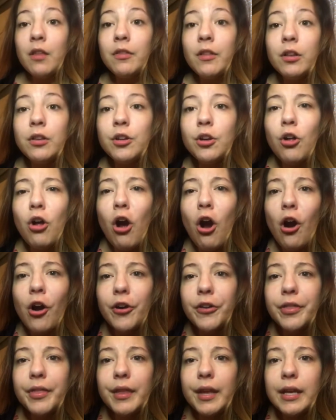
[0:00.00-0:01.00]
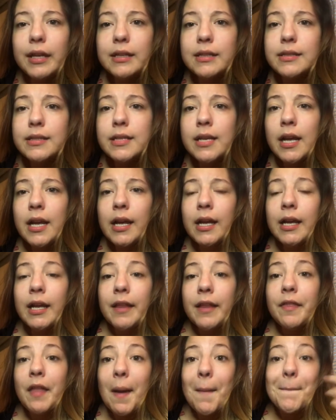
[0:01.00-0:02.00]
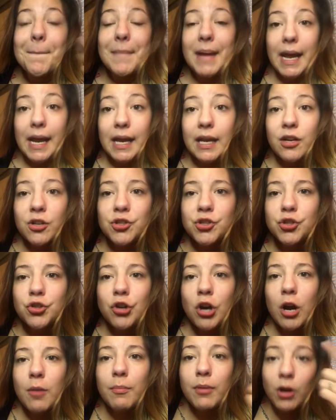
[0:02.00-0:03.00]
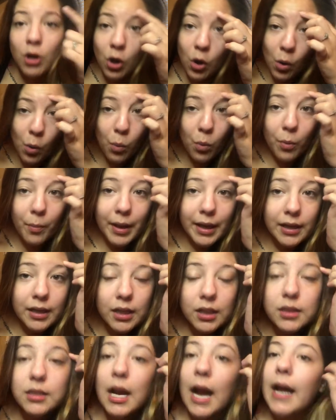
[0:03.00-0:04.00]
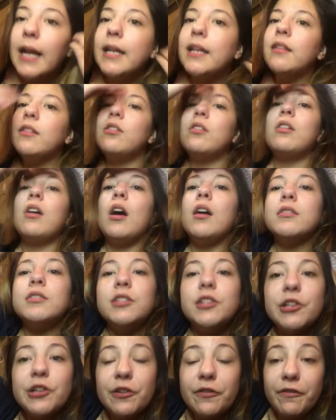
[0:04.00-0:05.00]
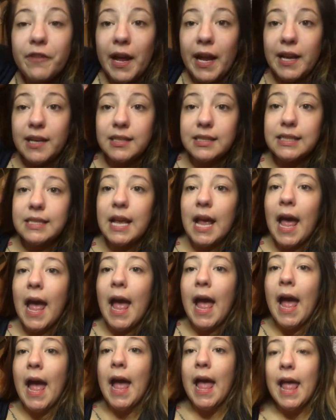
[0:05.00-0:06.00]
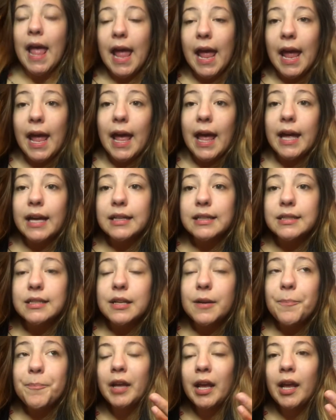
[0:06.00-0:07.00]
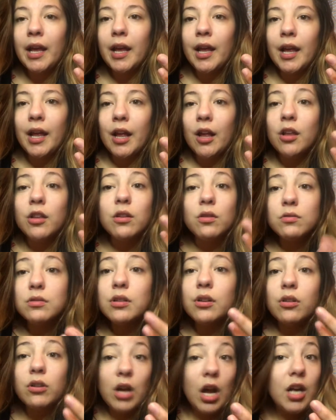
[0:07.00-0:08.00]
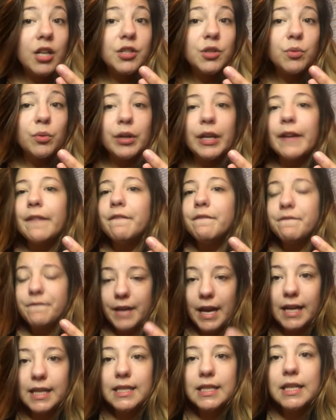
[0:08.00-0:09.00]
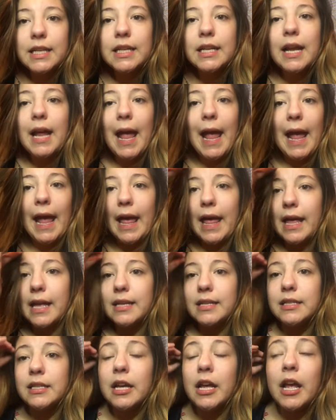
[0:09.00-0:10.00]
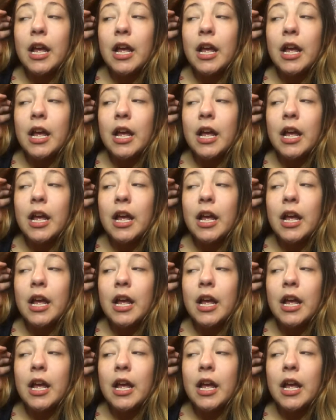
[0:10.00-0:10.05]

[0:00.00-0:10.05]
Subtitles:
The little hard things that make it a scrub will make tiny little cuts in your face. And those little cuts will get infected and